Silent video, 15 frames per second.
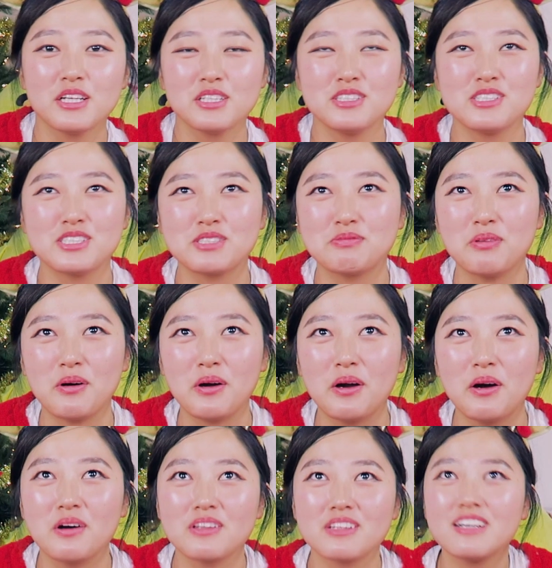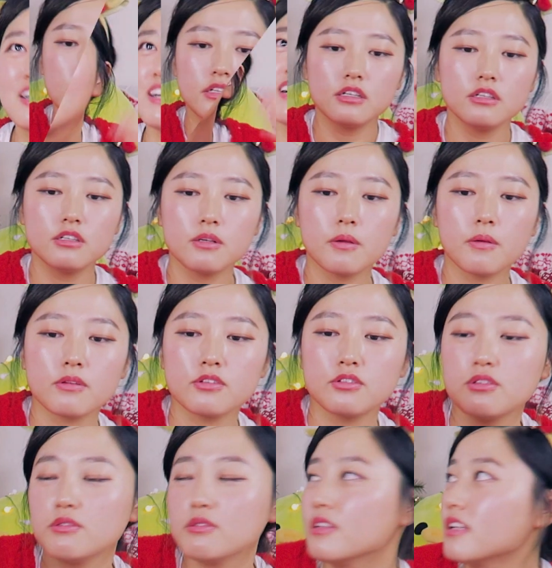You're spoiled. Do
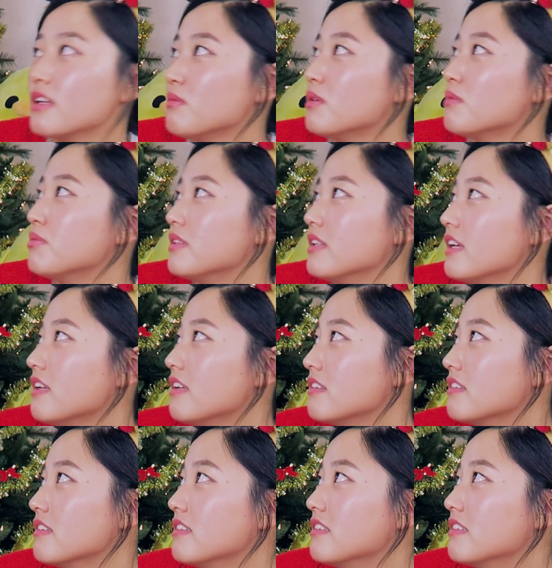you want to give me a plate?